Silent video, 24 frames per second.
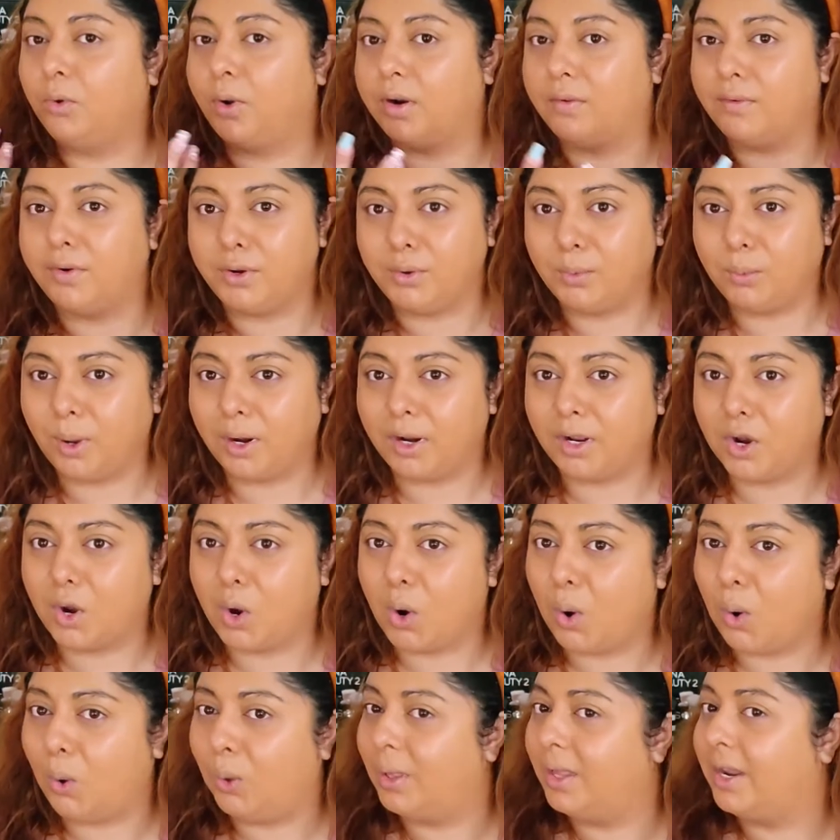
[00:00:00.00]
whatever you want to
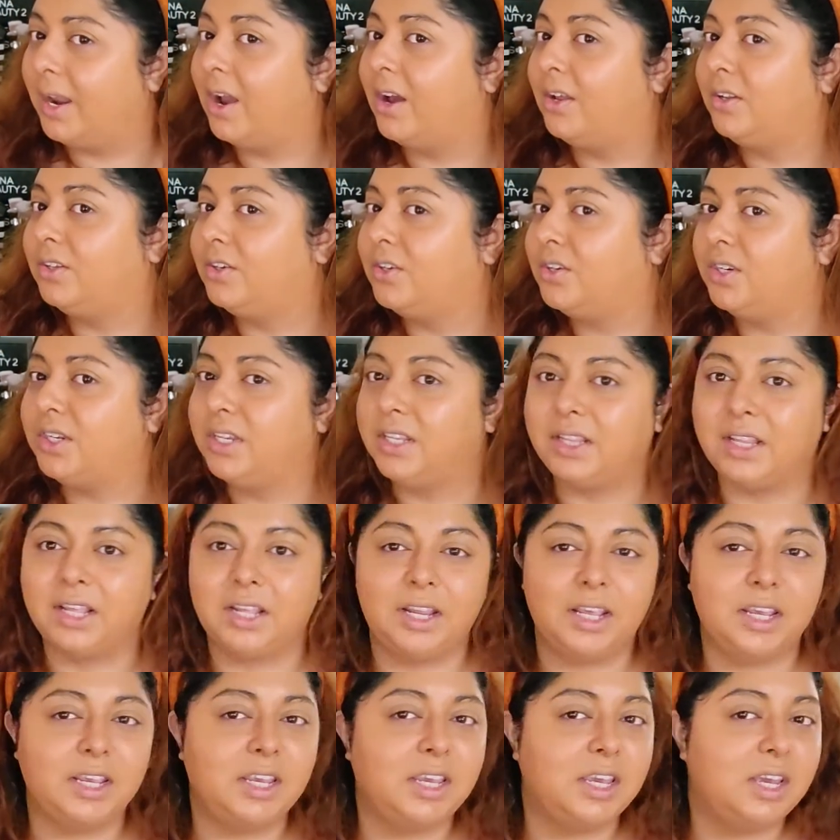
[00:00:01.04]
call it underneath
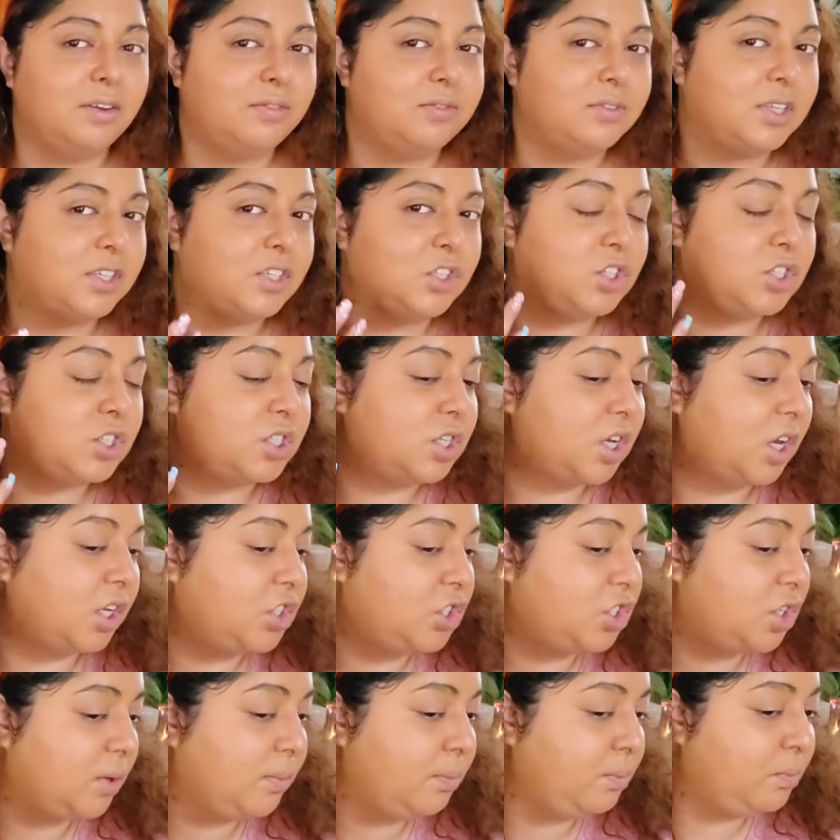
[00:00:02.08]
it, it gives it
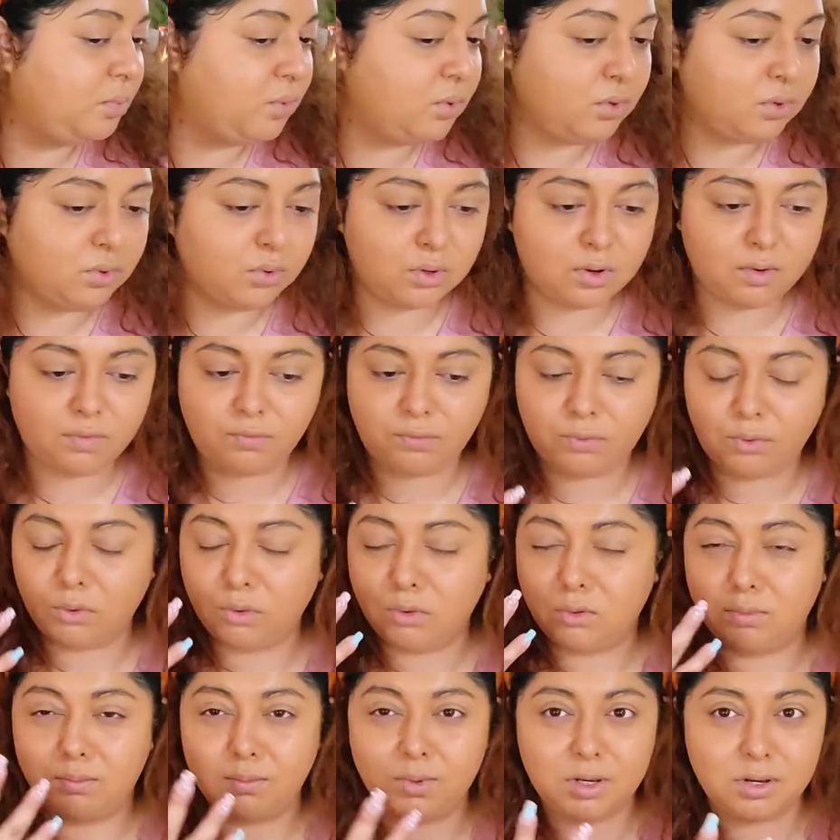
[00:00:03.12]
such a
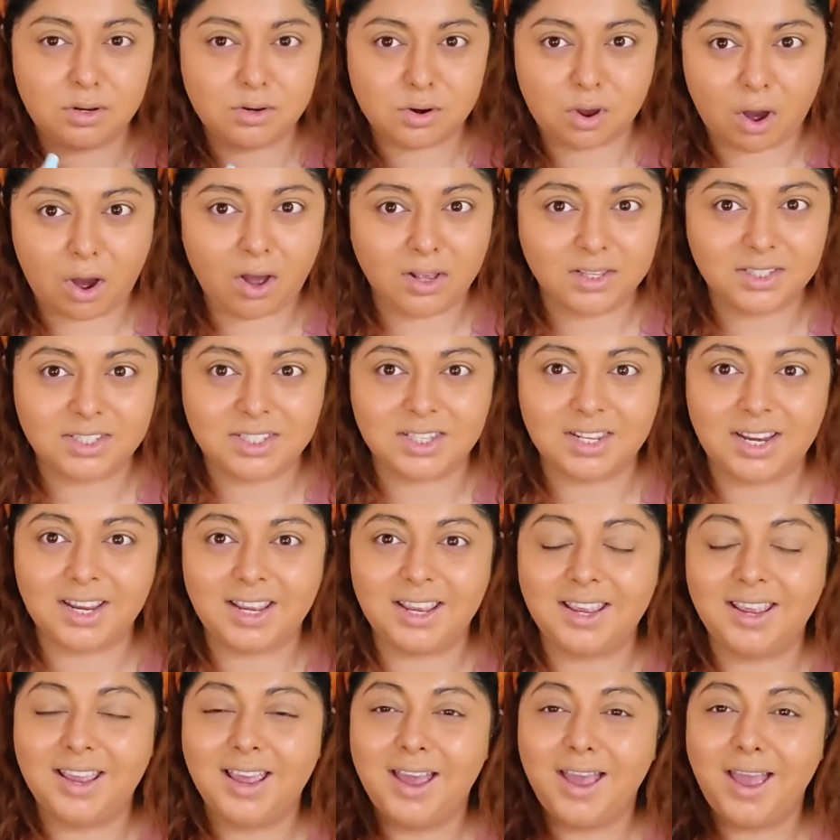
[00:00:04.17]
beautiful
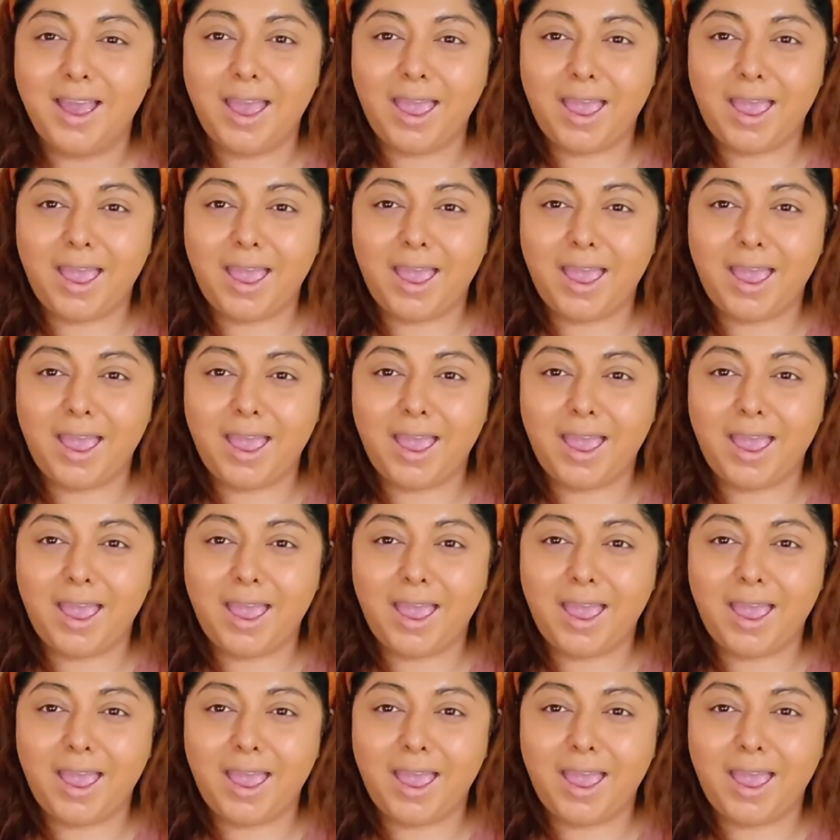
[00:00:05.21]
luminosity